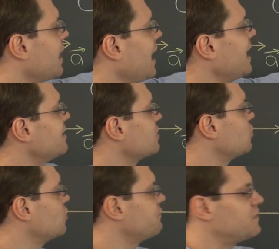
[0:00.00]
and the
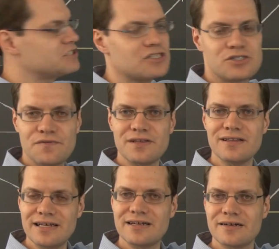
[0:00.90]
coefficients of the
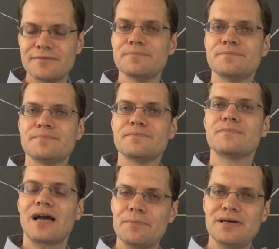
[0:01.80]
linear
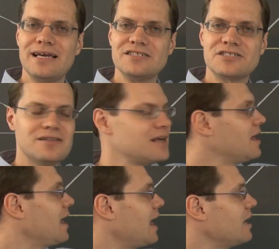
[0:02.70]
combination,
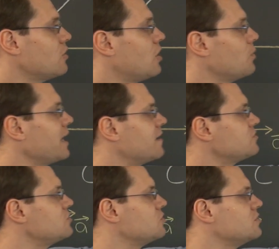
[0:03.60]
and all we have
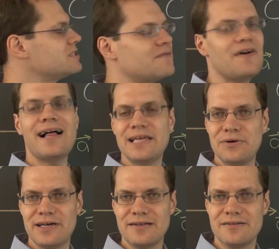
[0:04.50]
to do is
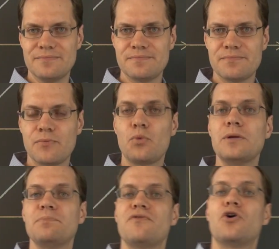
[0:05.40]
evaluate it.
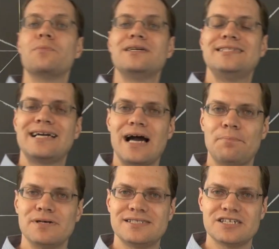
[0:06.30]
When performing
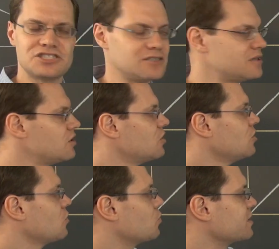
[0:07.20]
decomposition,
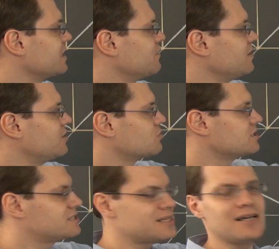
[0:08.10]
we're given the
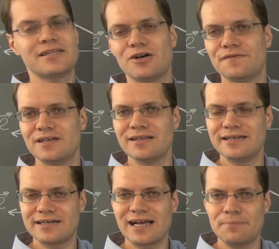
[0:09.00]
result of the
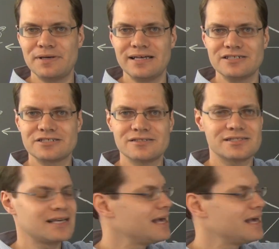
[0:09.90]
linear combination